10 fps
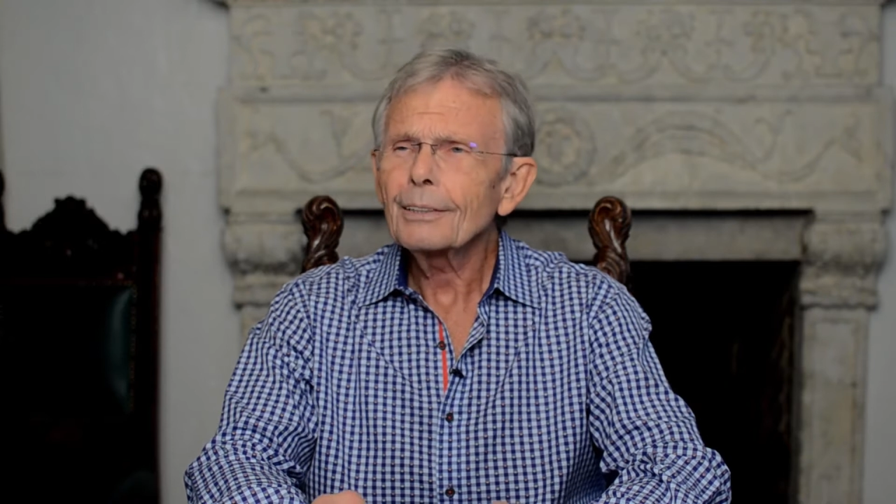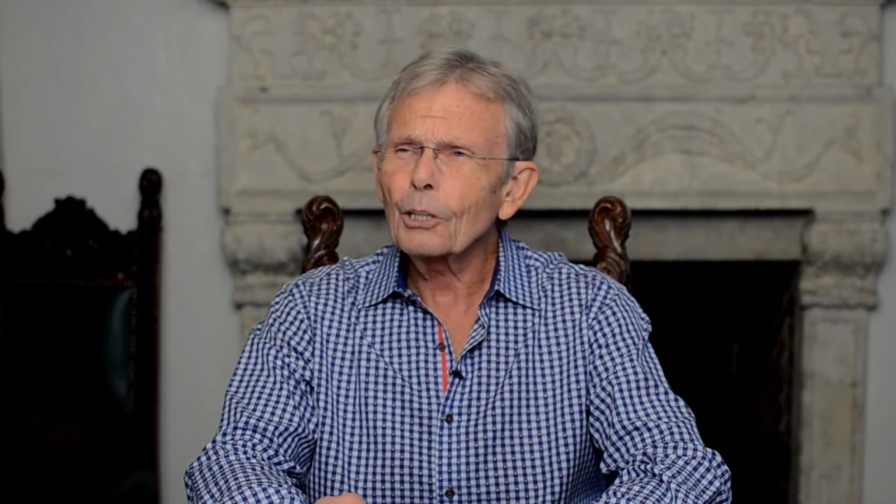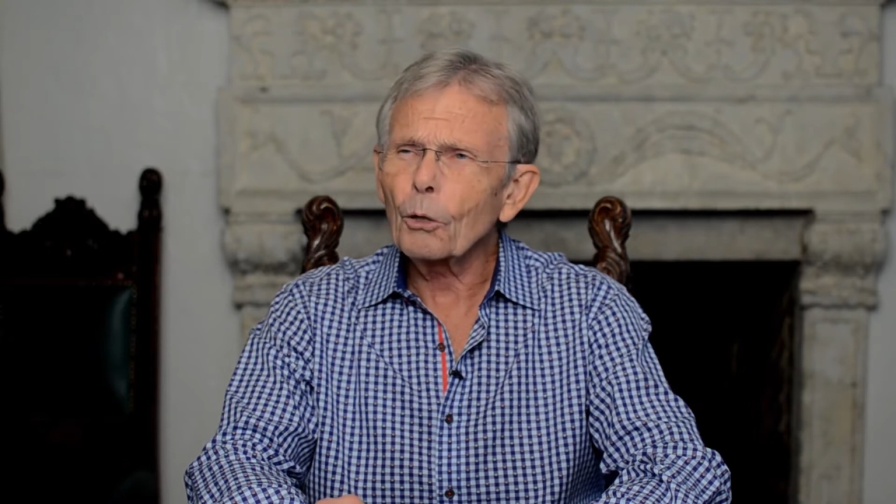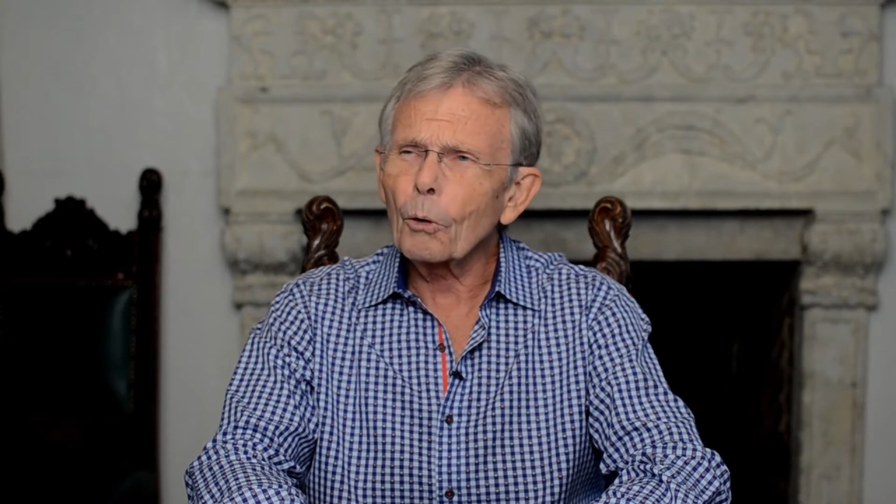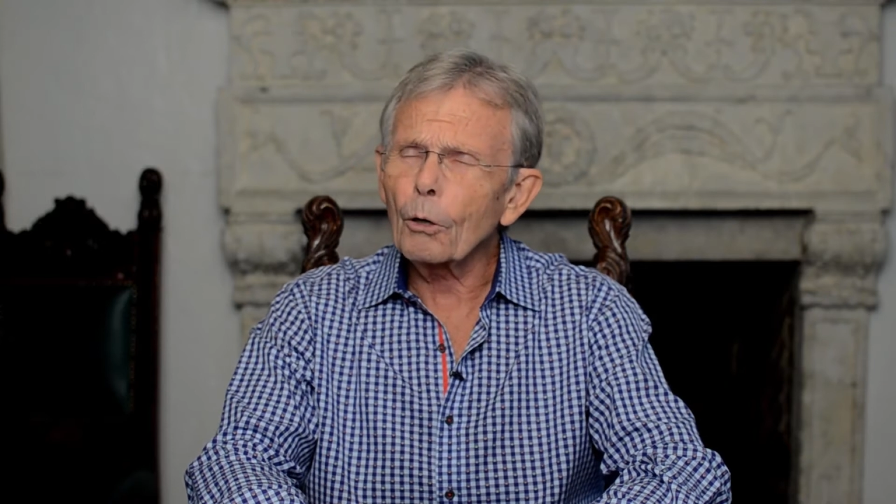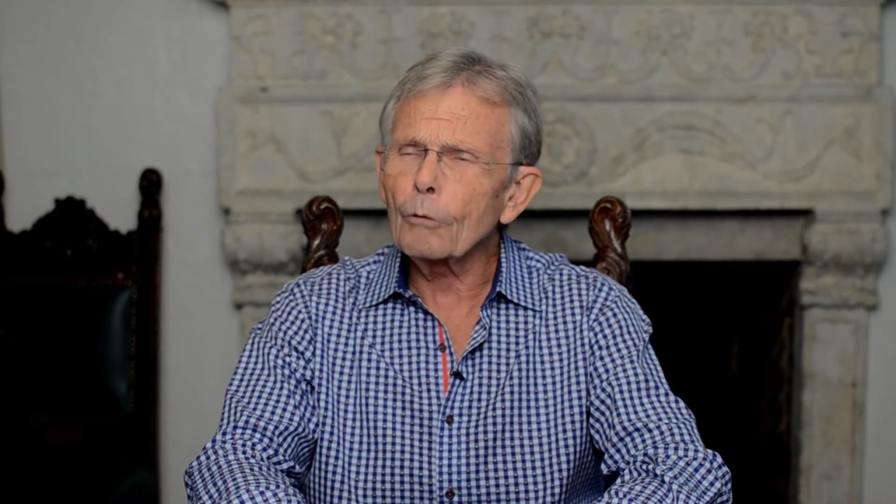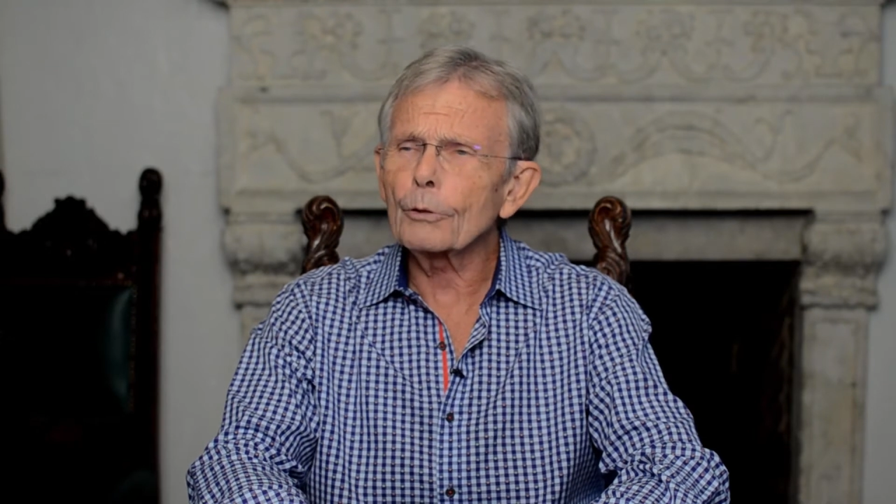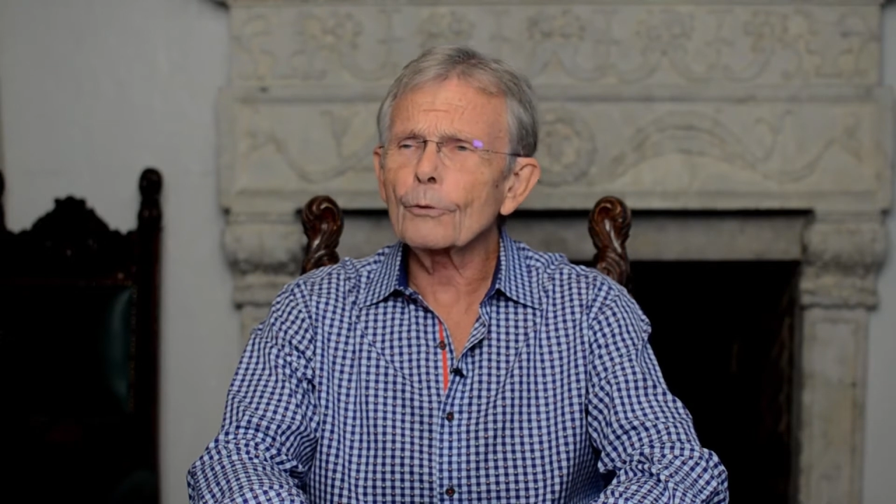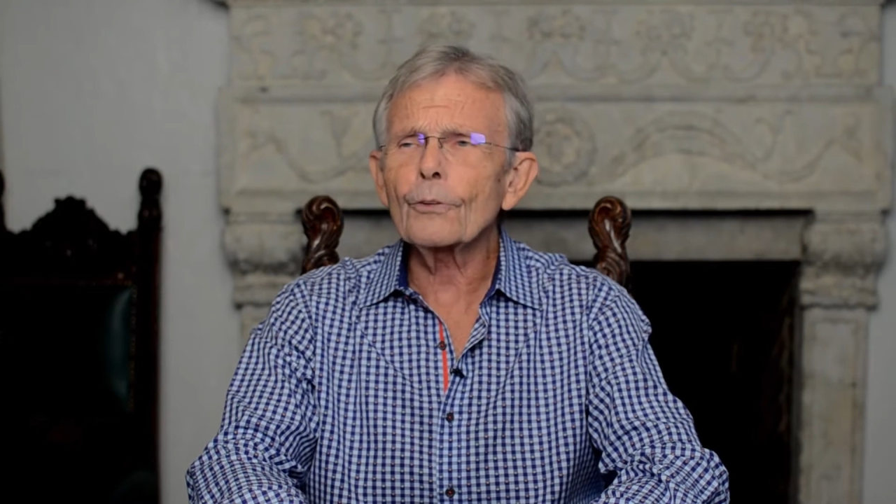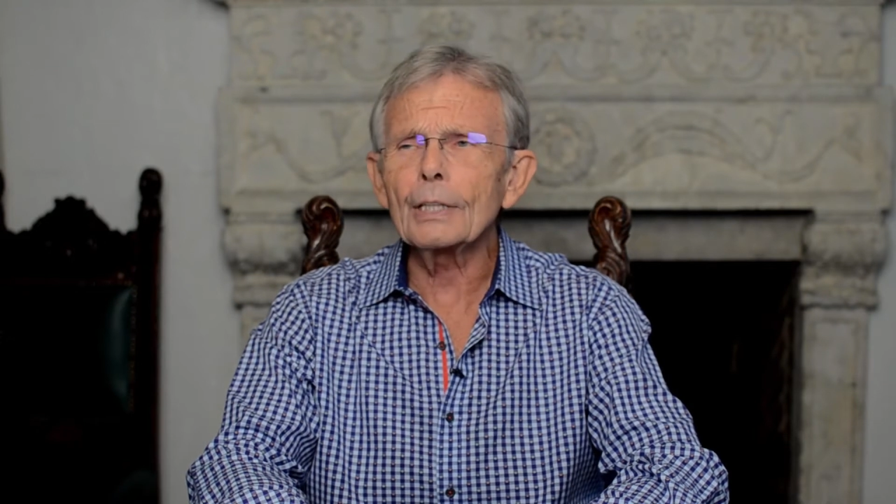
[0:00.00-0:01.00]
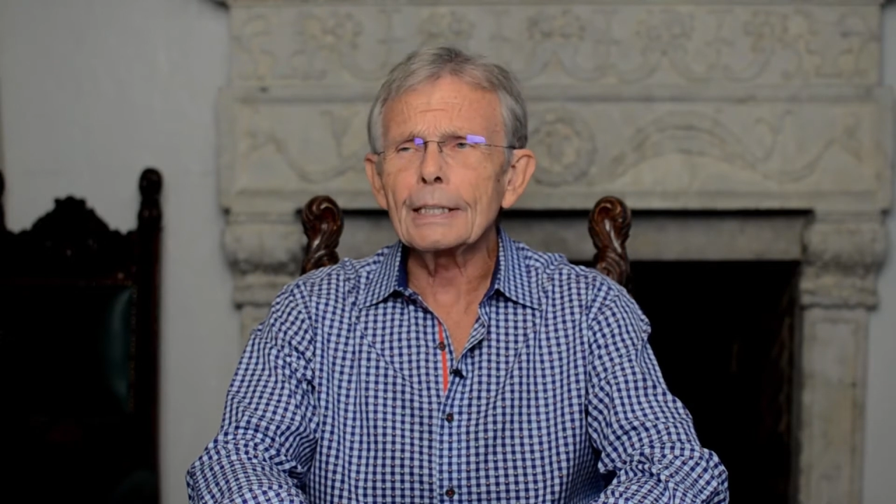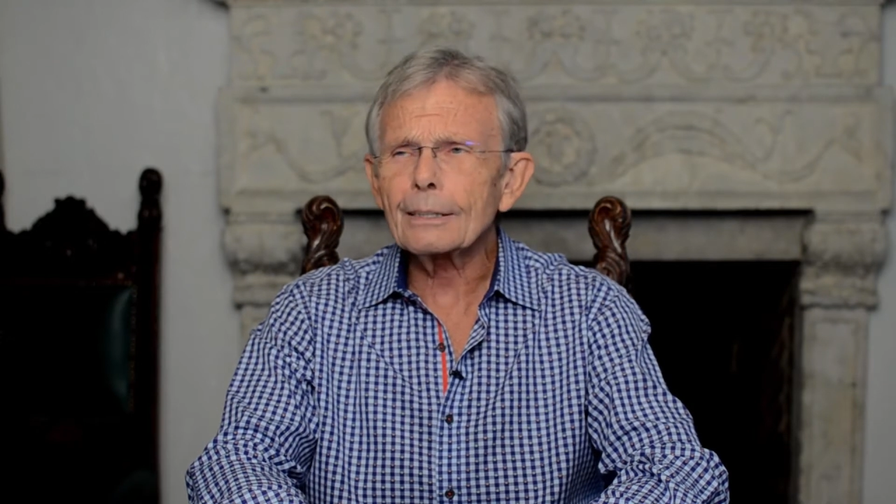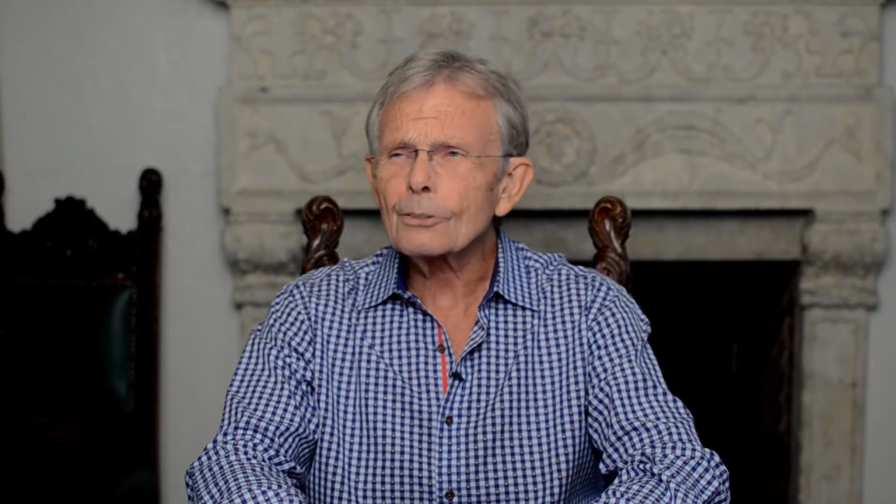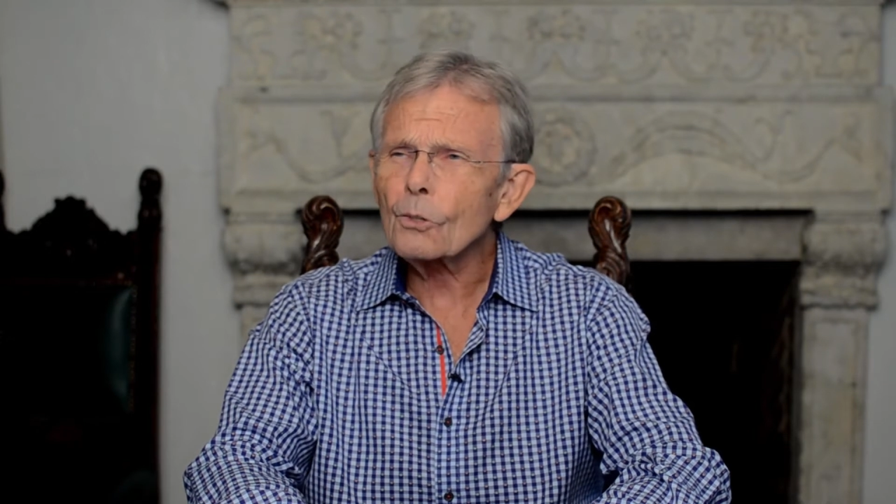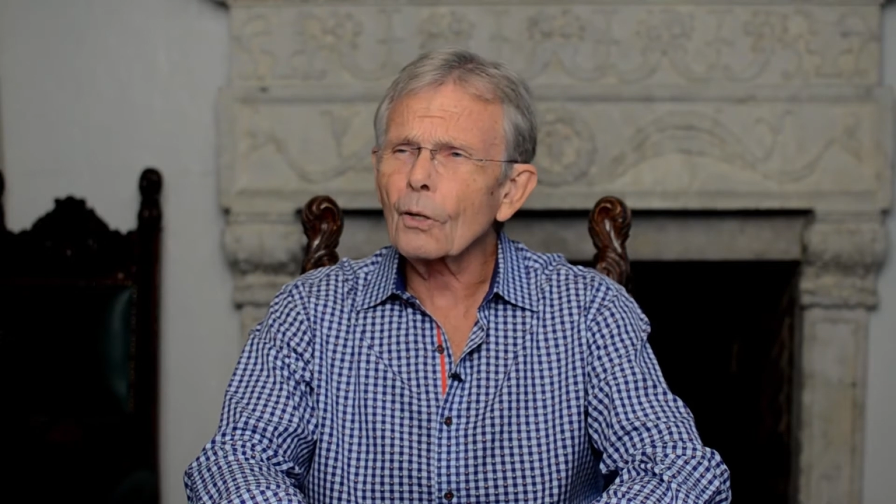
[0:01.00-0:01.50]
Go over things